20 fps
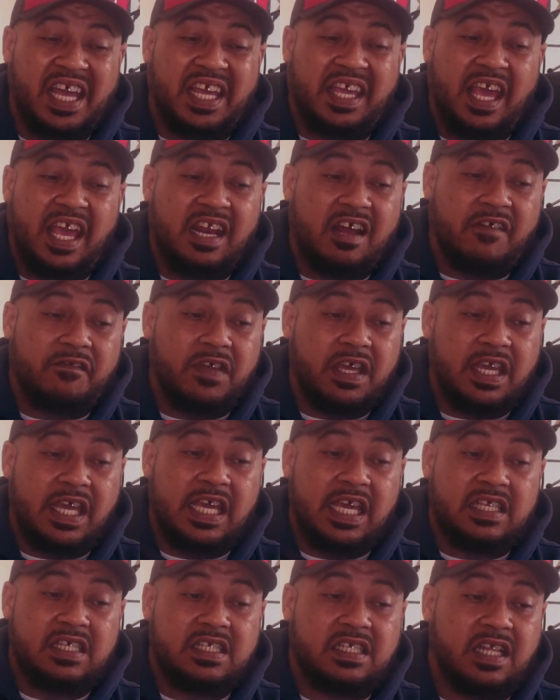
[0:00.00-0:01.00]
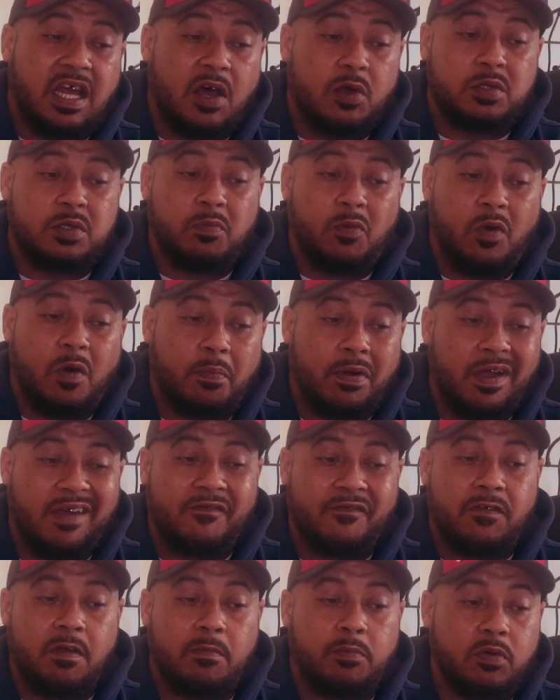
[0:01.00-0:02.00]
Again, I think his style's more
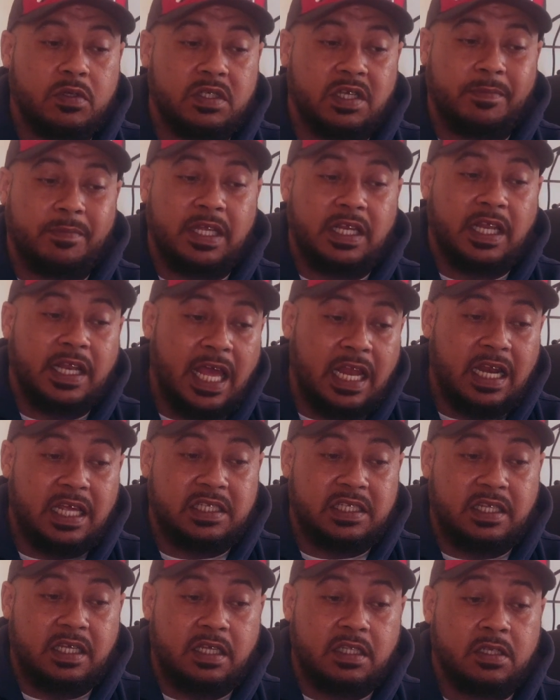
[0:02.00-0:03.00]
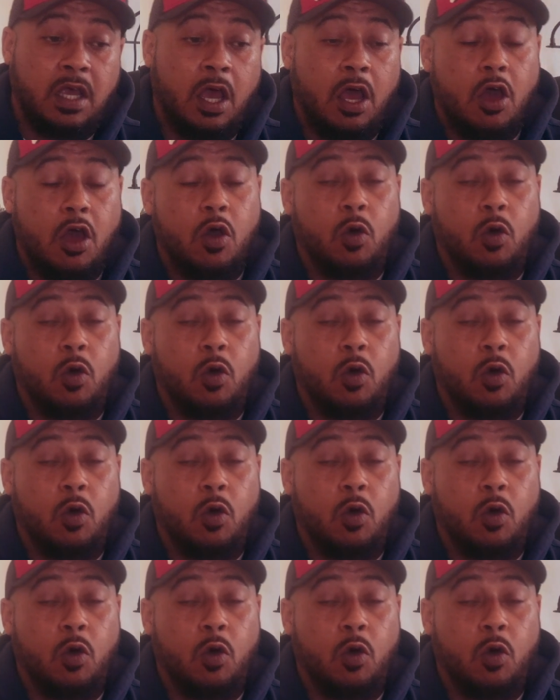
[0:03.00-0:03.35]
preferable to me than LS Dean's,